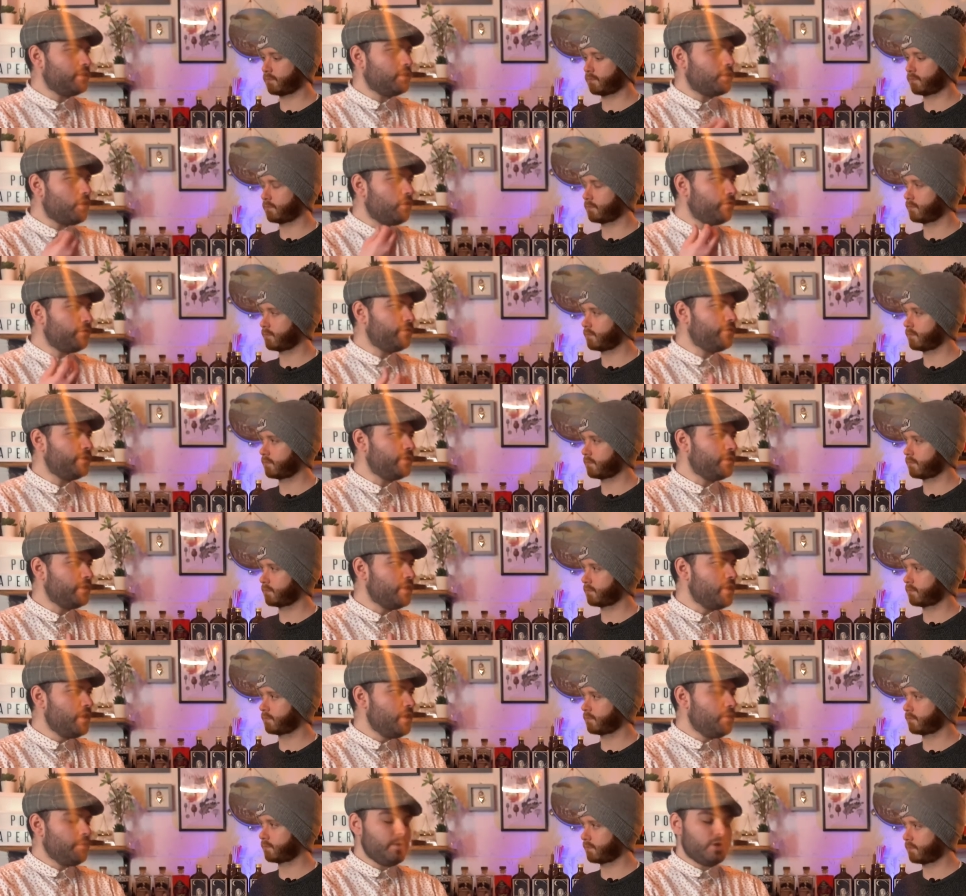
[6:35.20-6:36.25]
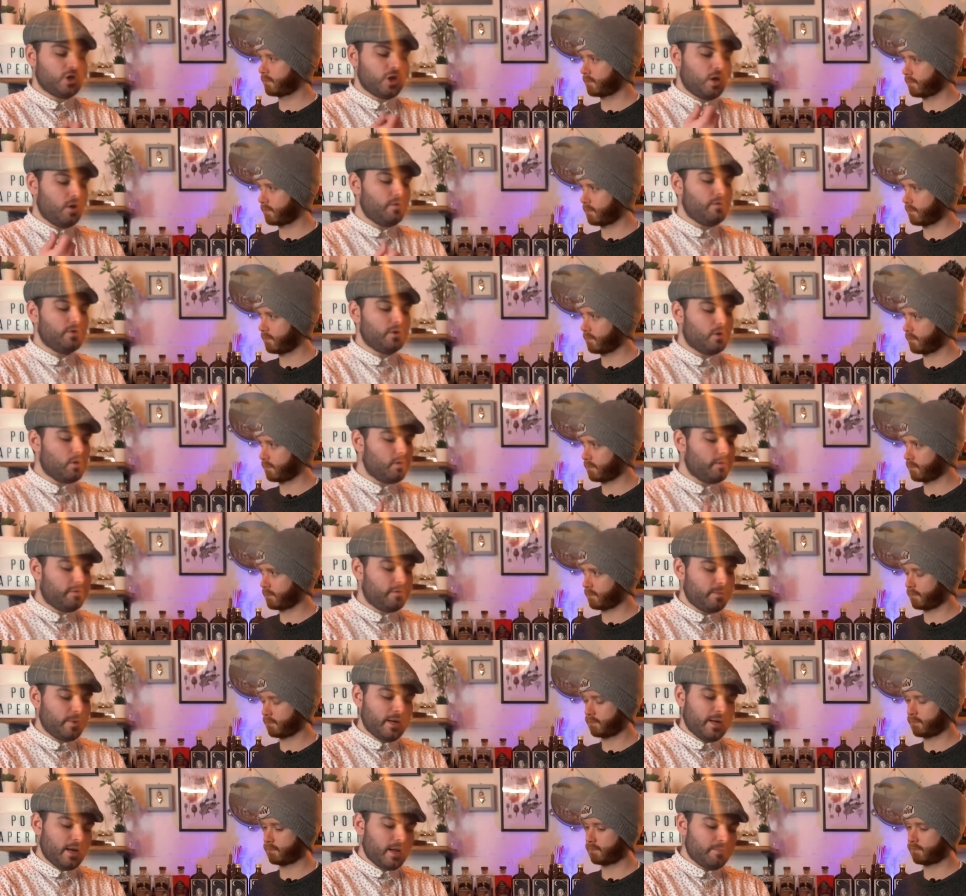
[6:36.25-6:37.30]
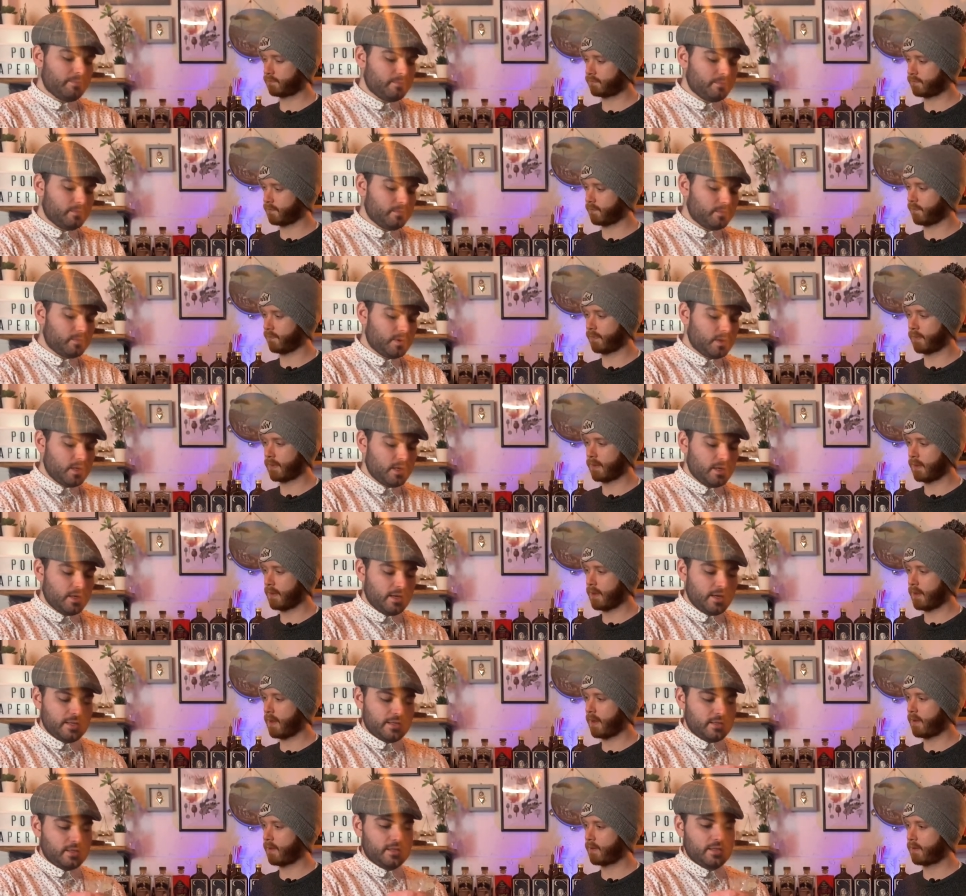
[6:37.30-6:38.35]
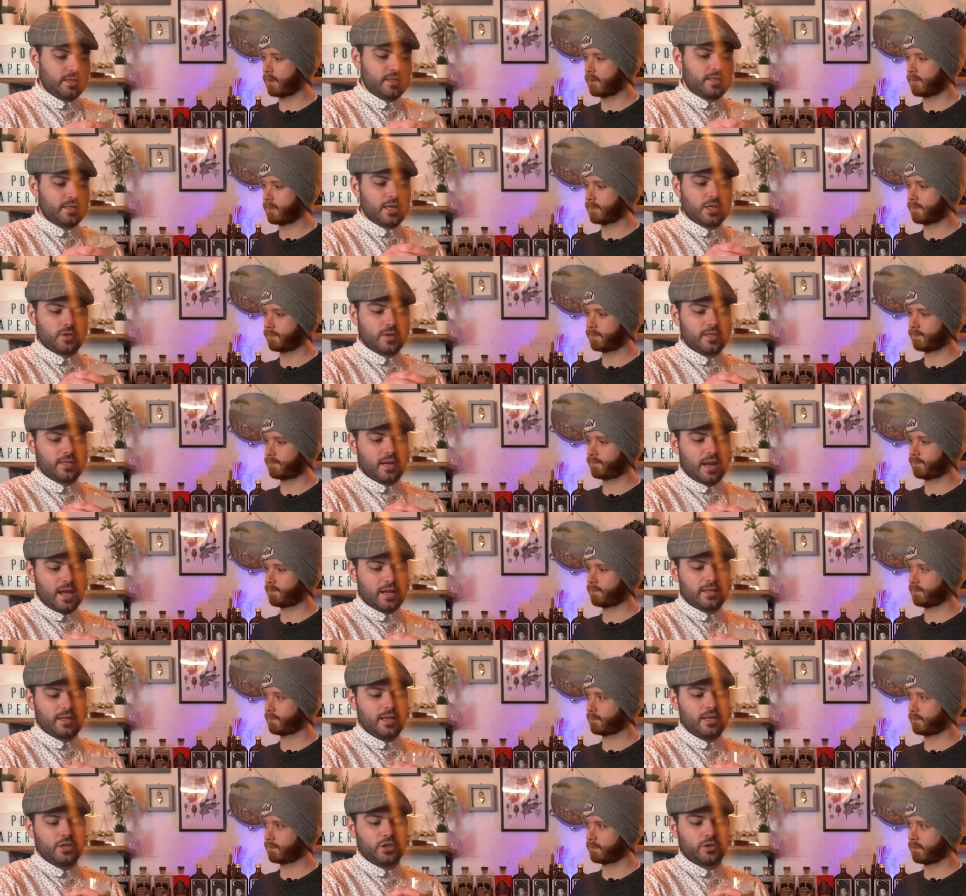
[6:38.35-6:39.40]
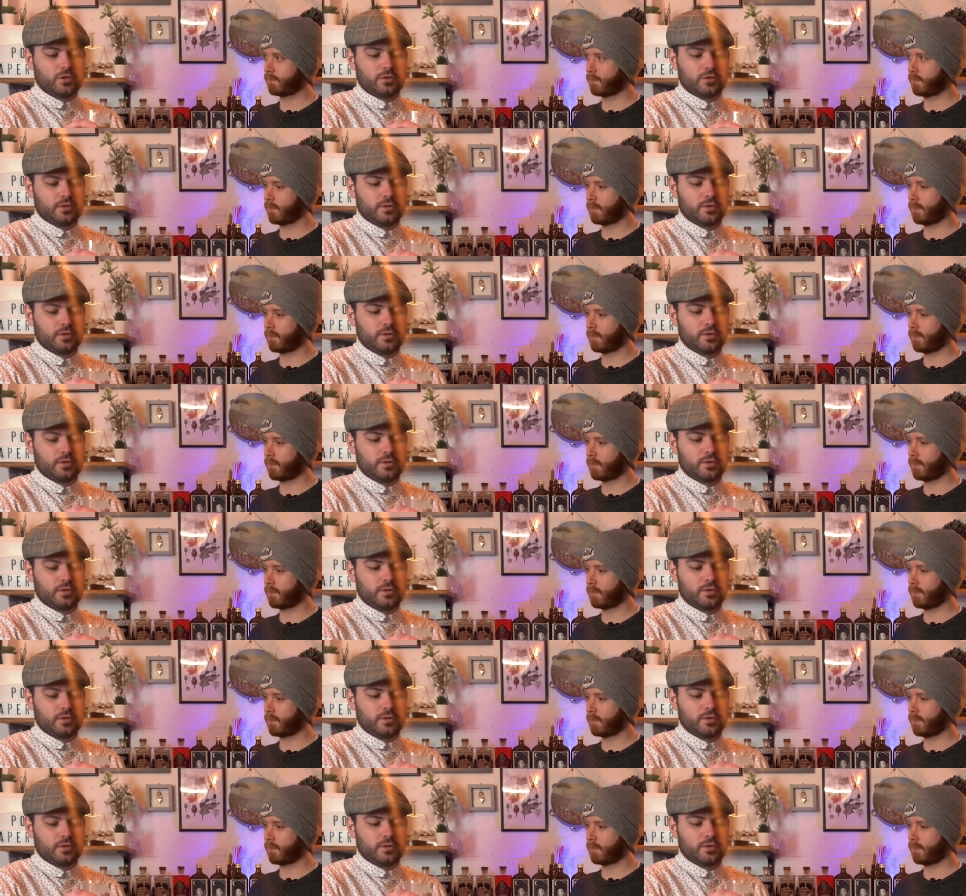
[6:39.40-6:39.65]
Speaker 1: coffee, which I love the coffee, man. Um, it's, it's actually like delicious.